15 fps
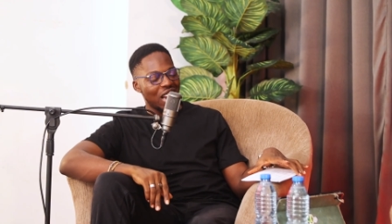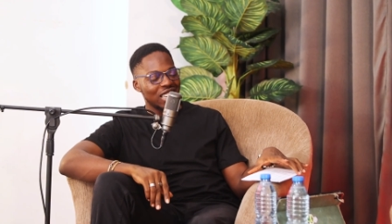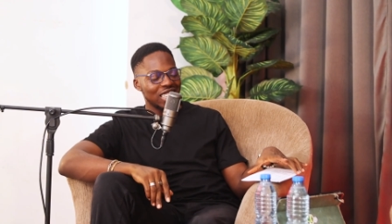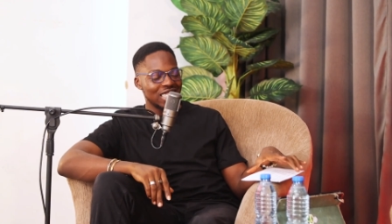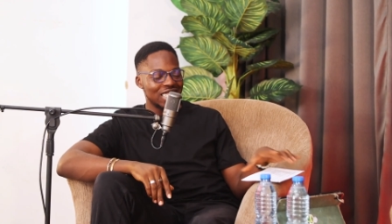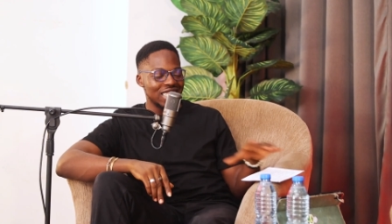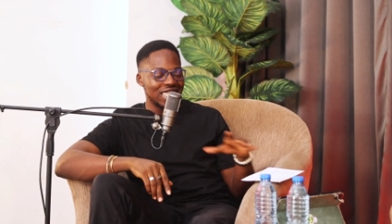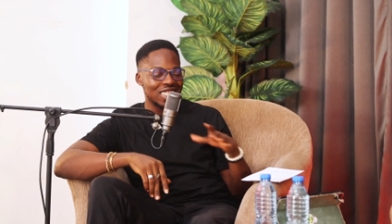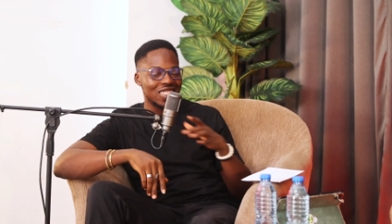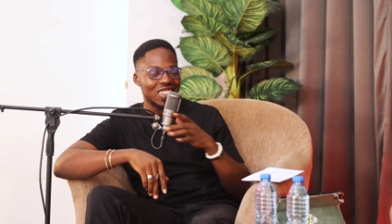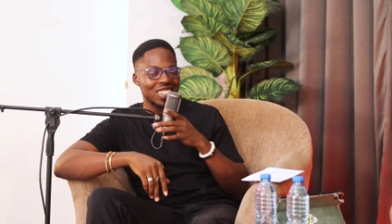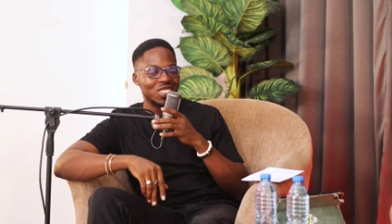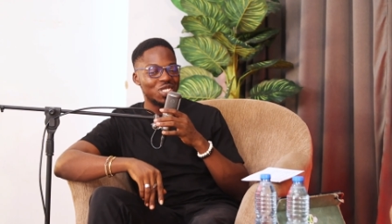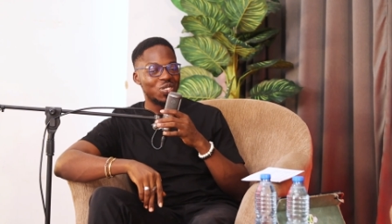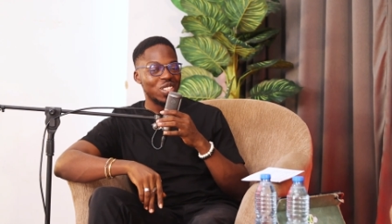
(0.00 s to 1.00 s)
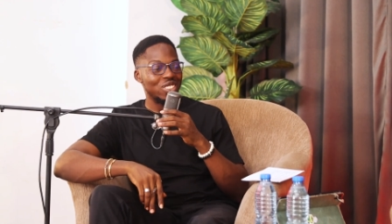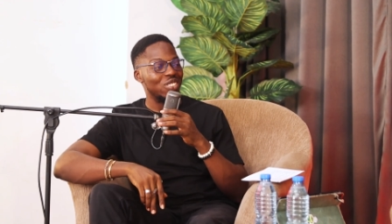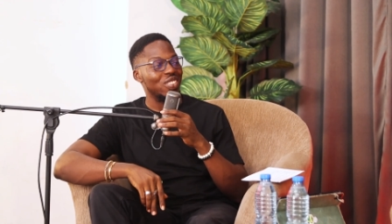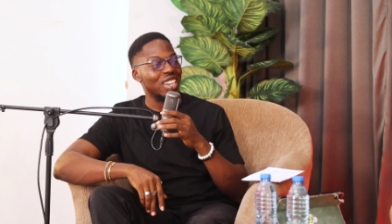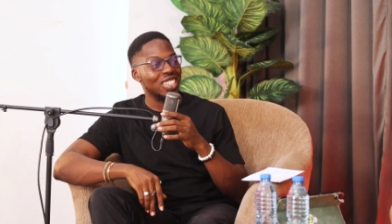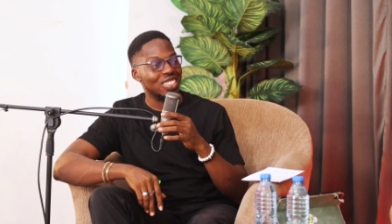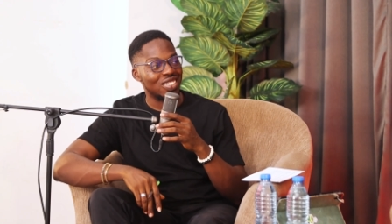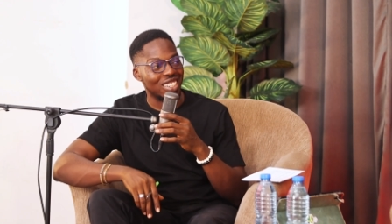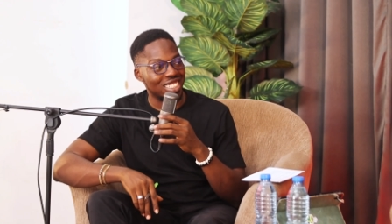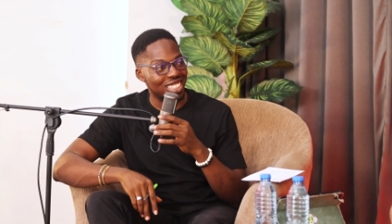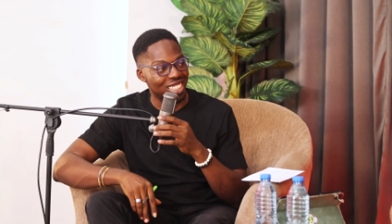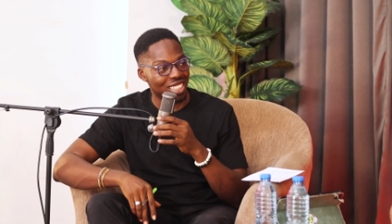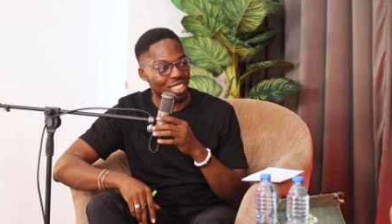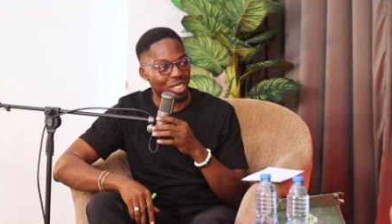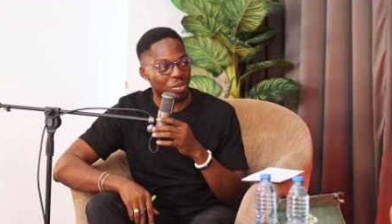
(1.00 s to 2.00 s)
Right, in this creative space, a very
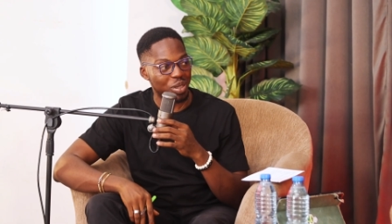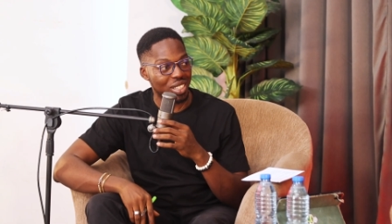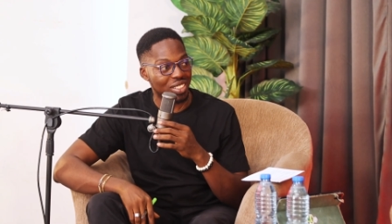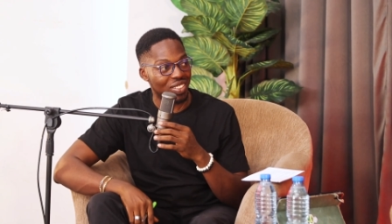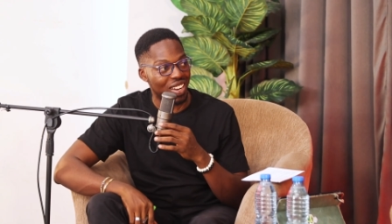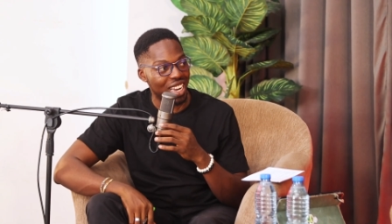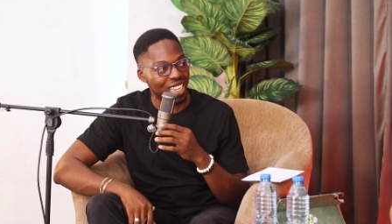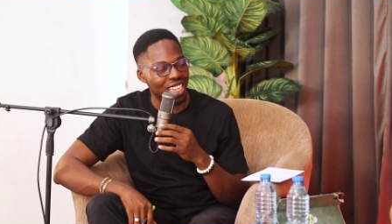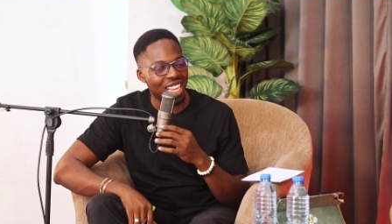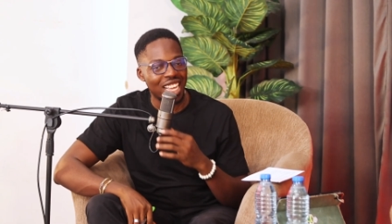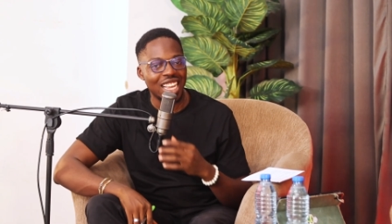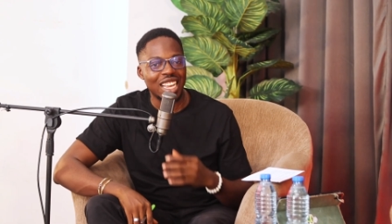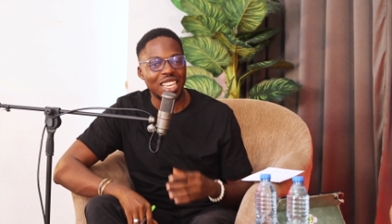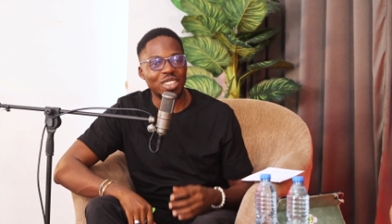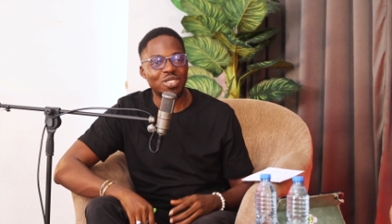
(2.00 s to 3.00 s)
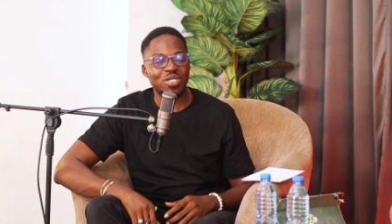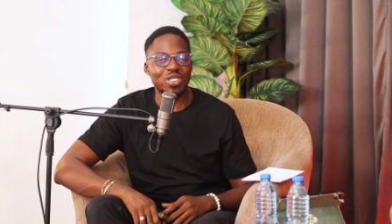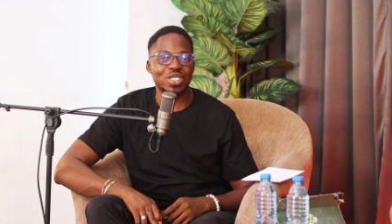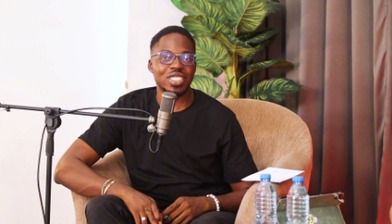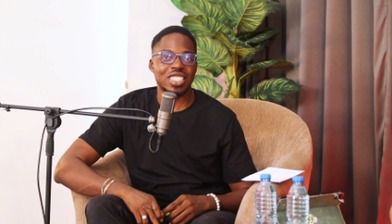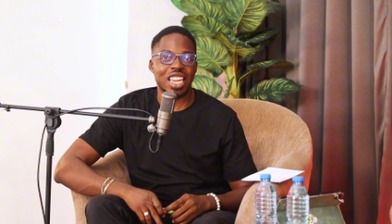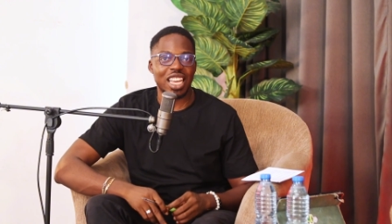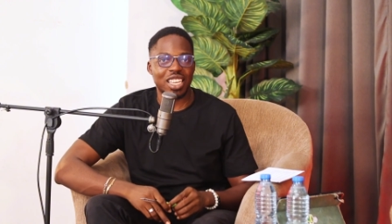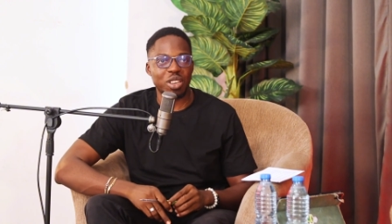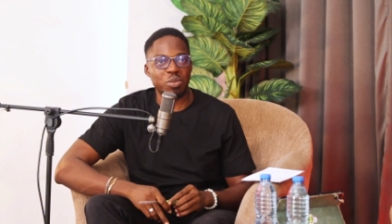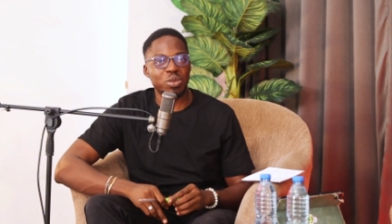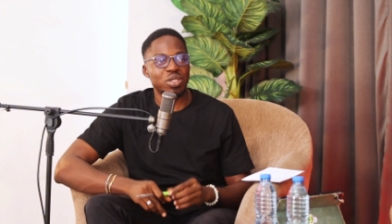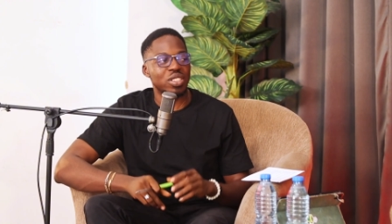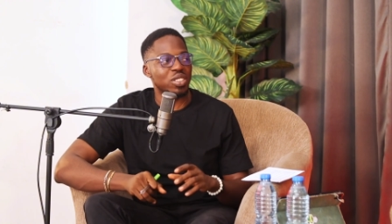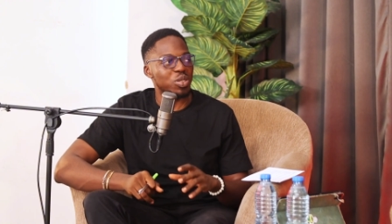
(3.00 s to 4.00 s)
interesting space, right? It feels like a
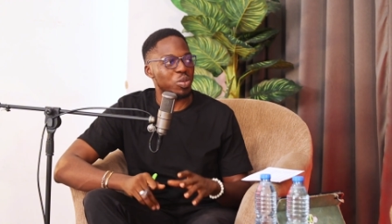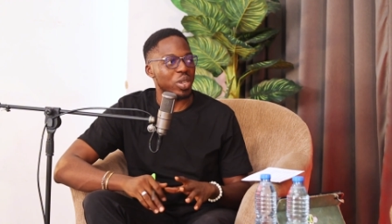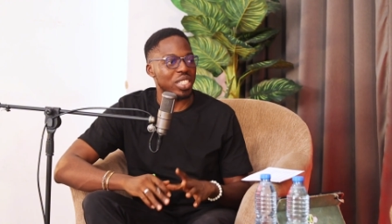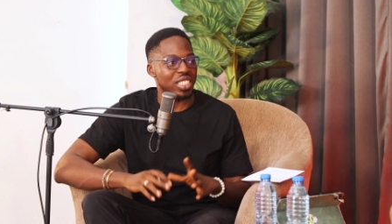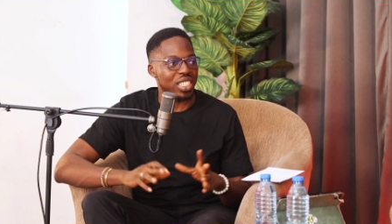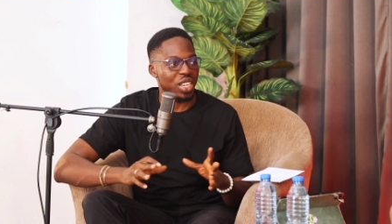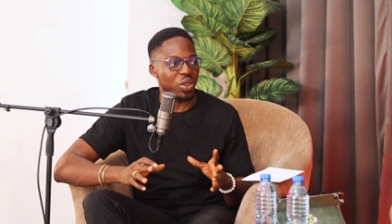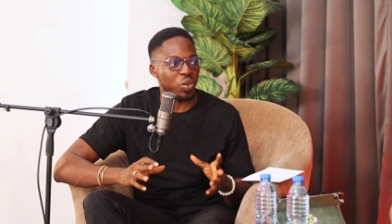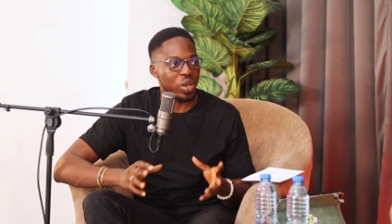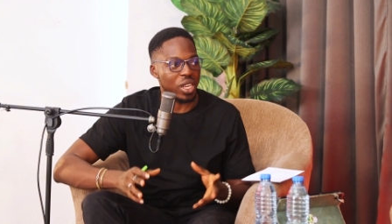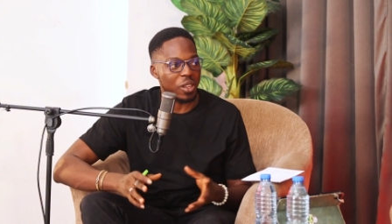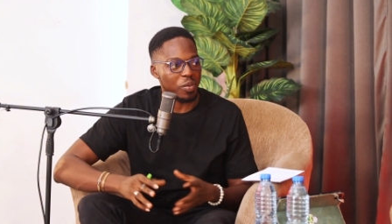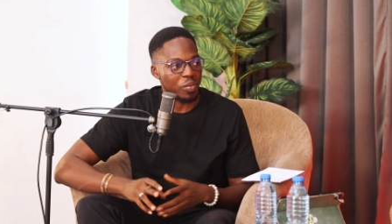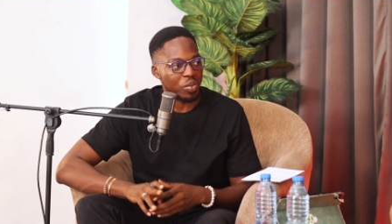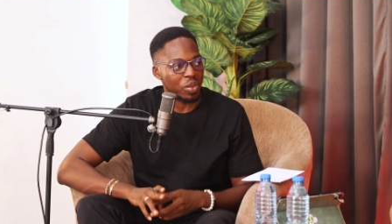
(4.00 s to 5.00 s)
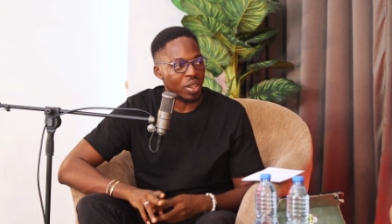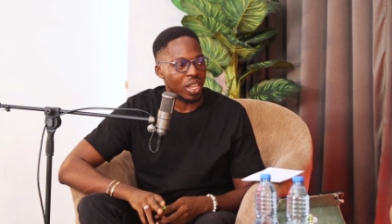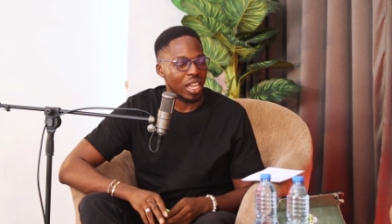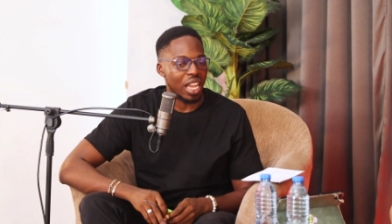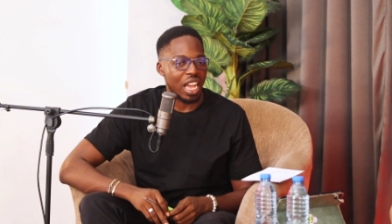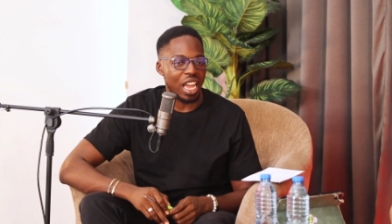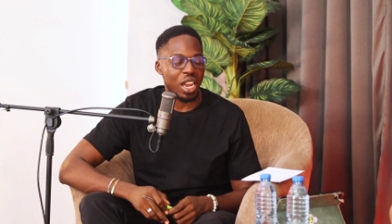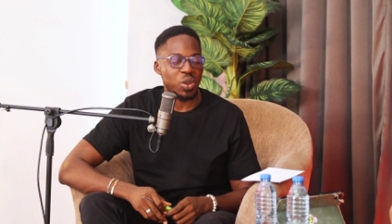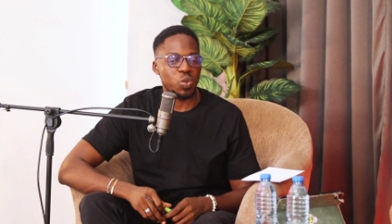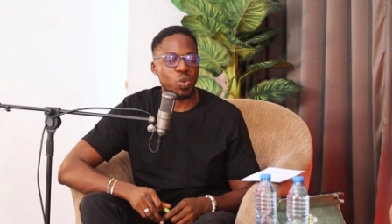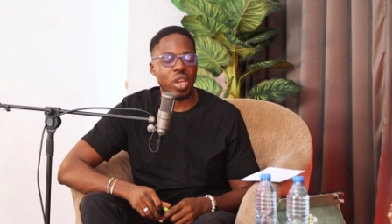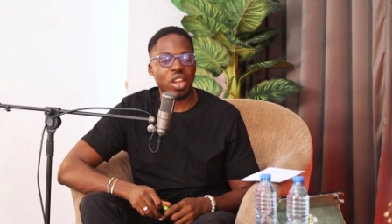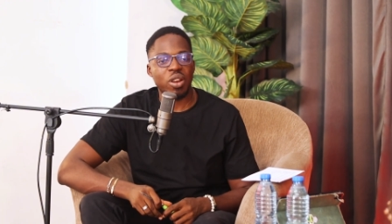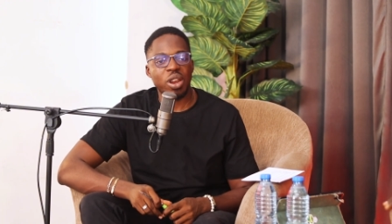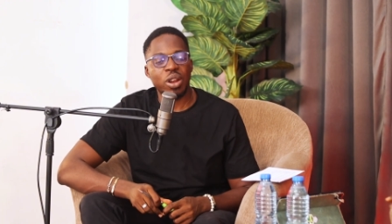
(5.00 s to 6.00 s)
music space in a way, and
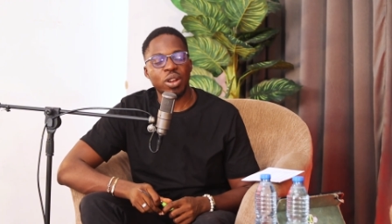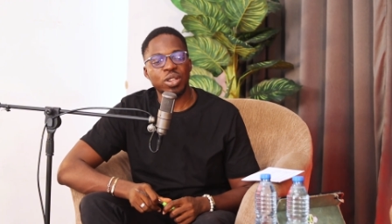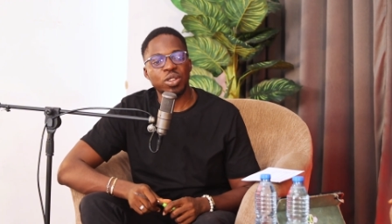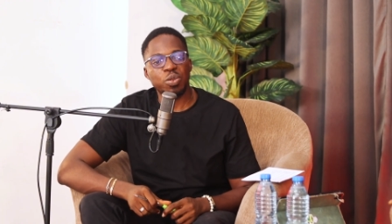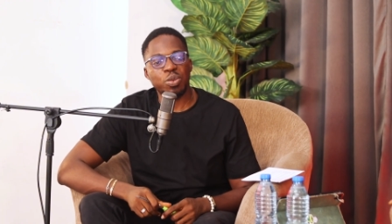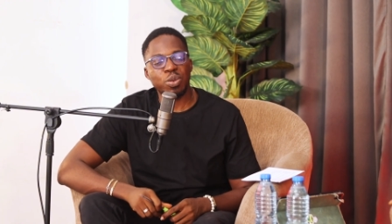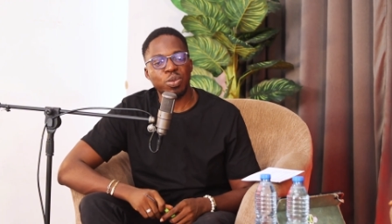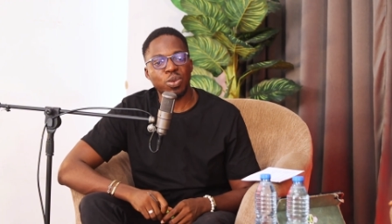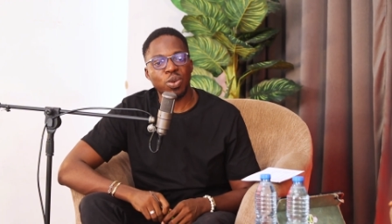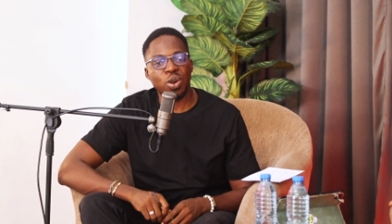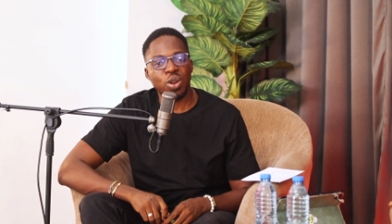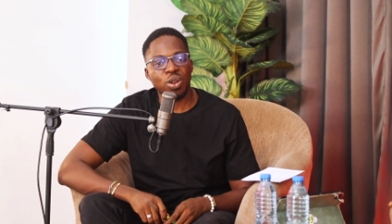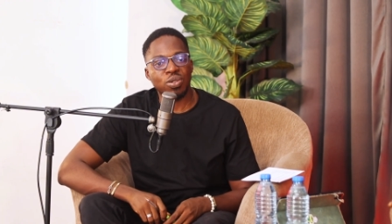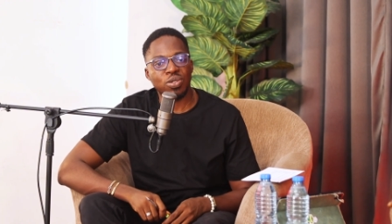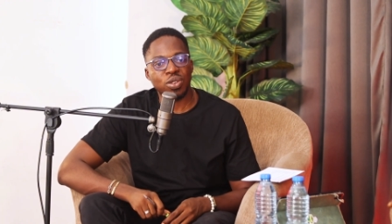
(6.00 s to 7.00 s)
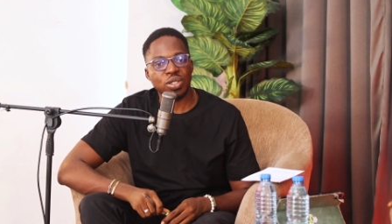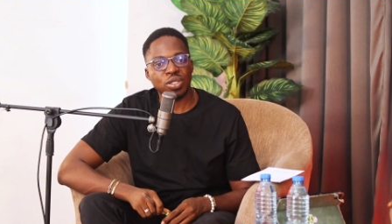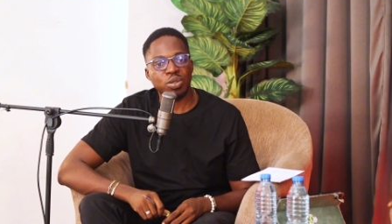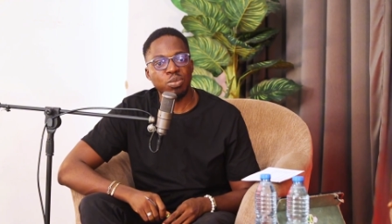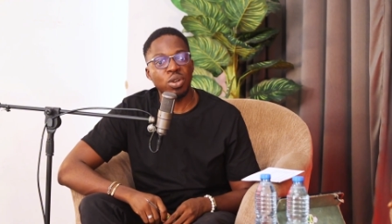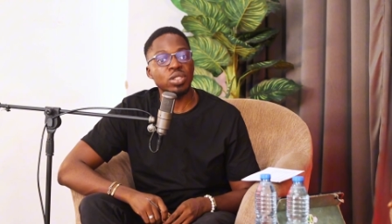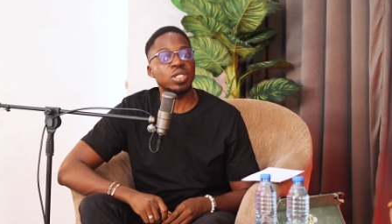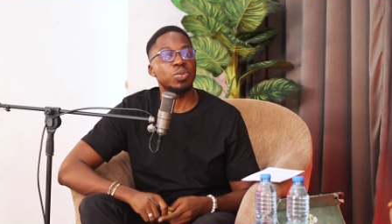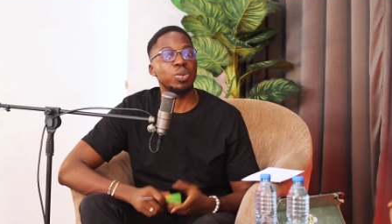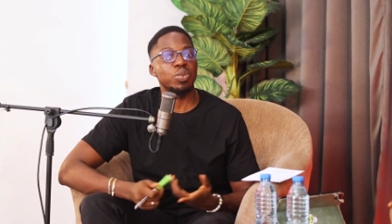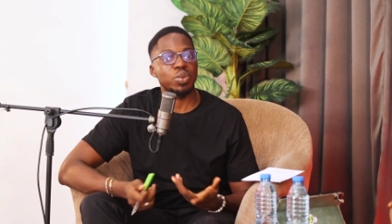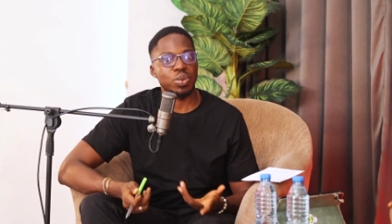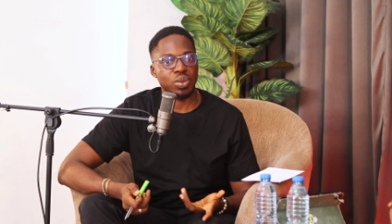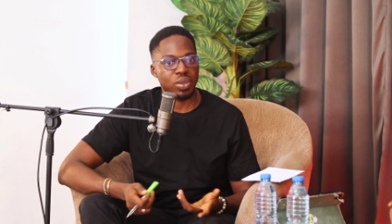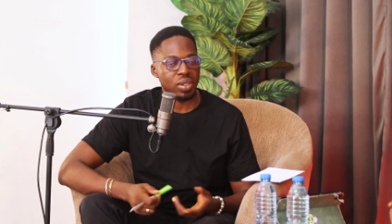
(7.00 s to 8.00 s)
where a lot of people, all of us, most
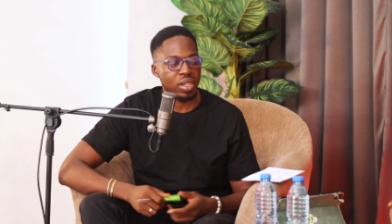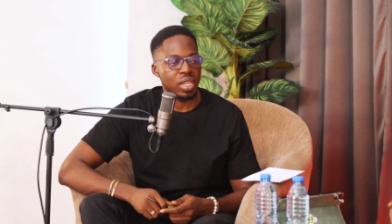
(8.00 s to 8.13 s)
people,